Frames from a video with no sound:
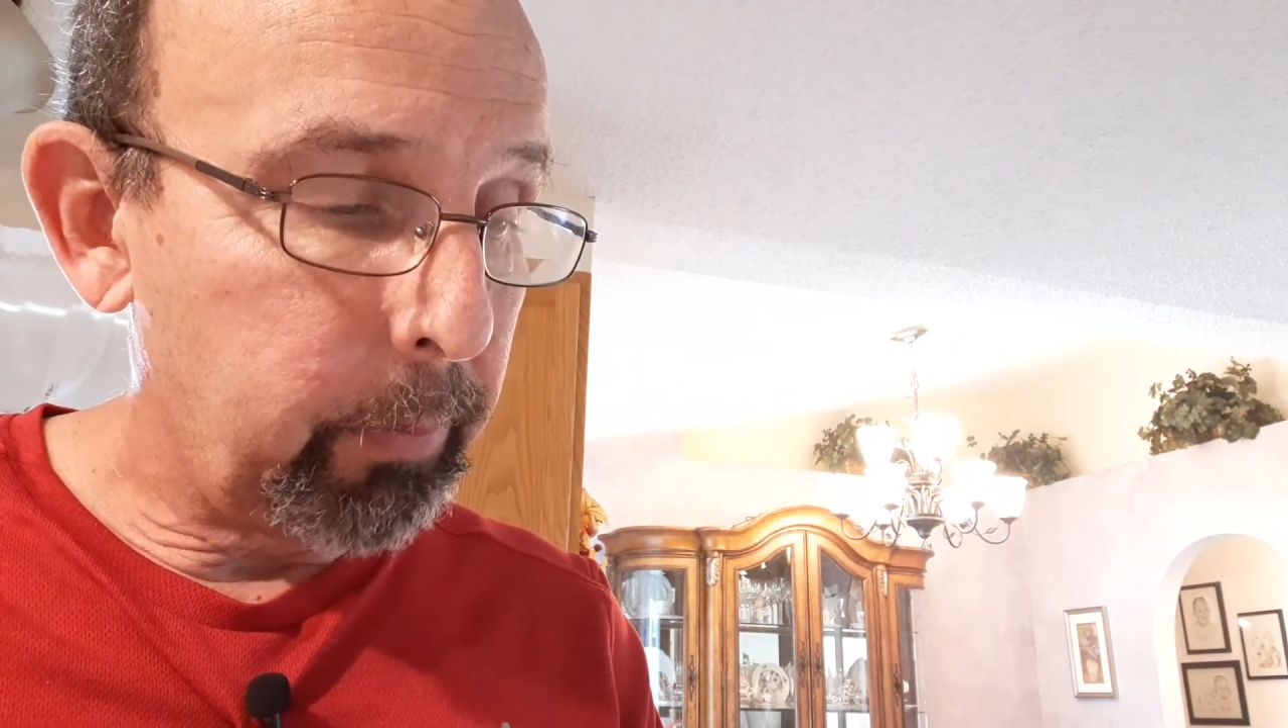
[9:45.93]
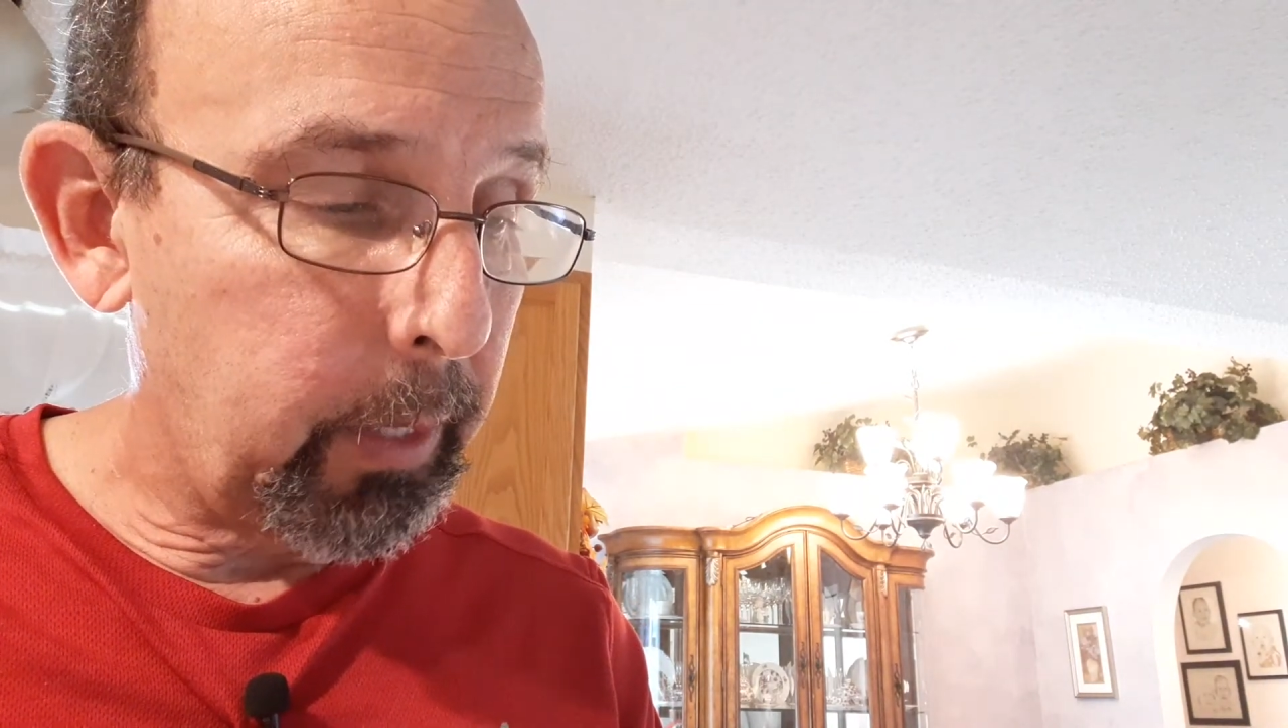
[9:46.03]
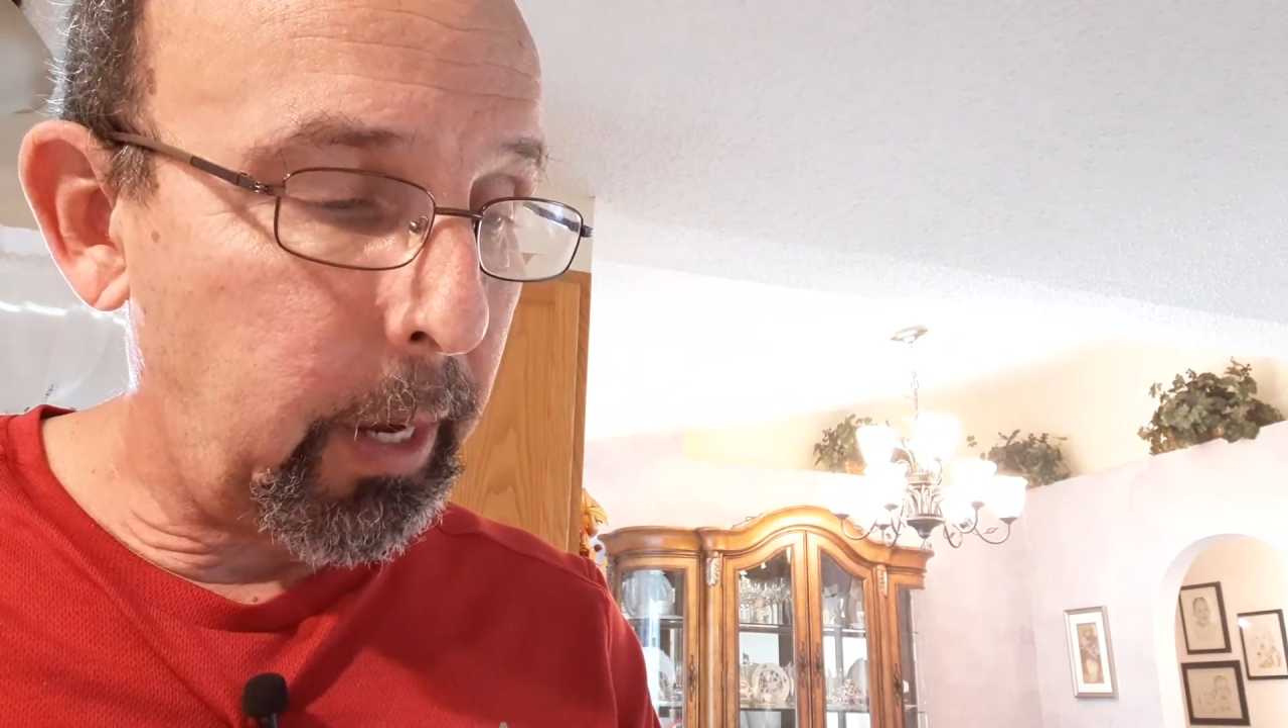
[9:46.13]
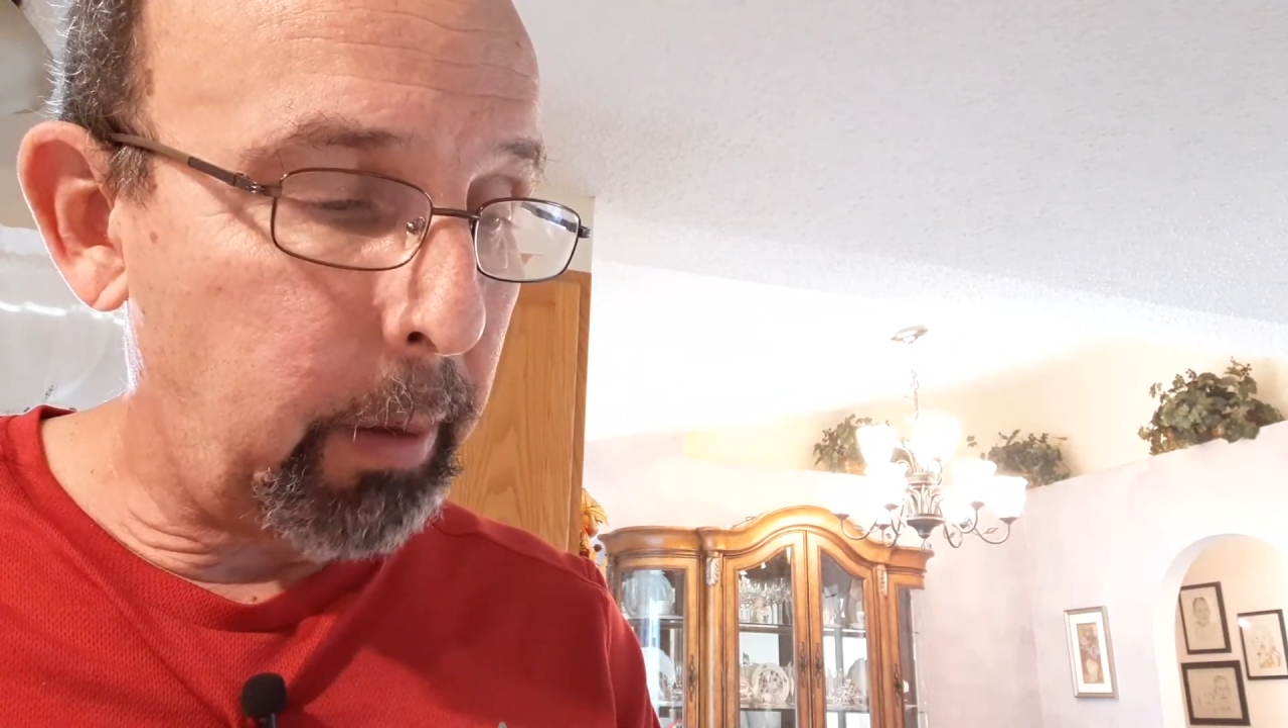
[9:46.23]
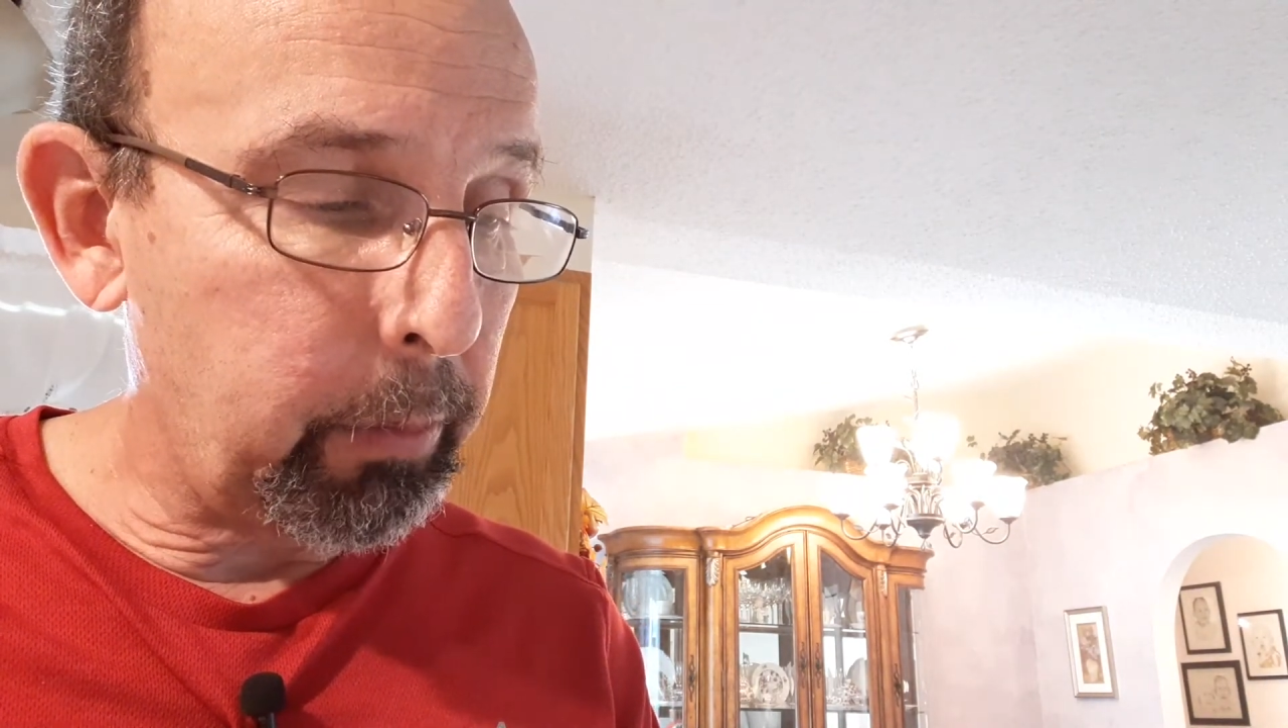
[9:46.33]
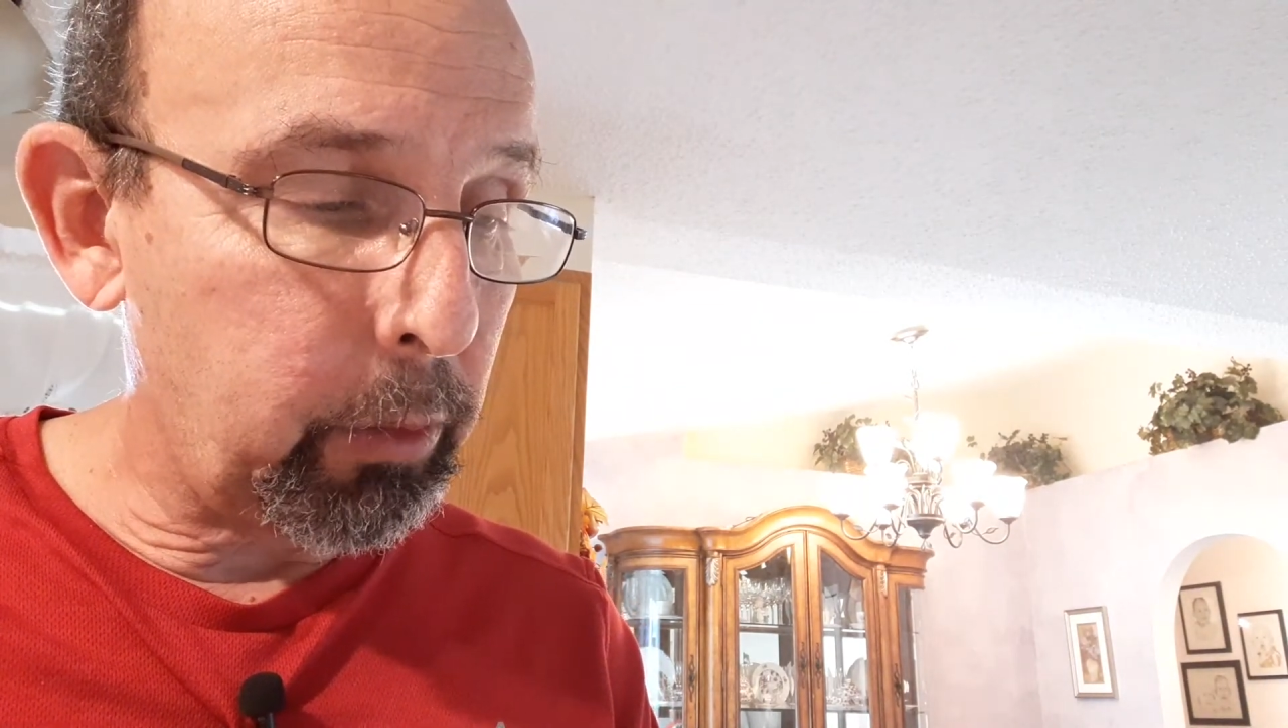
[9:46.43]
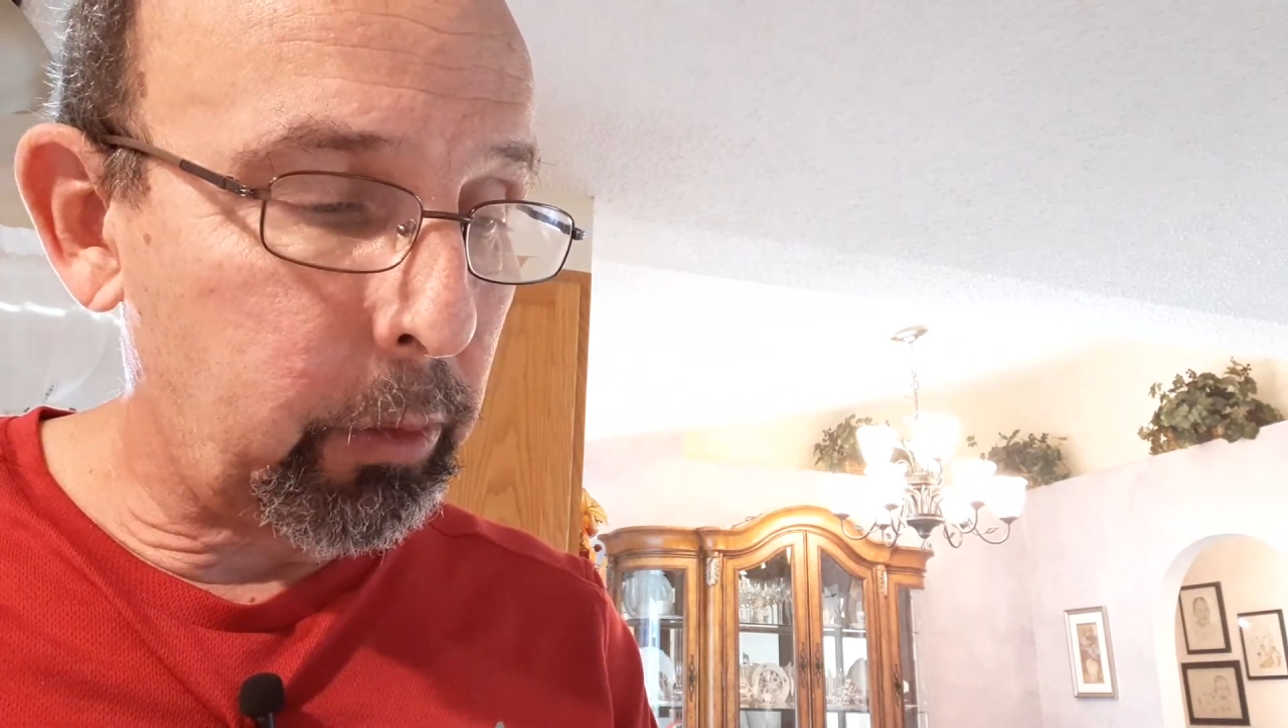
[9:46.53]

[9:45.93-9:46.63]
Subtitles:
Yeah.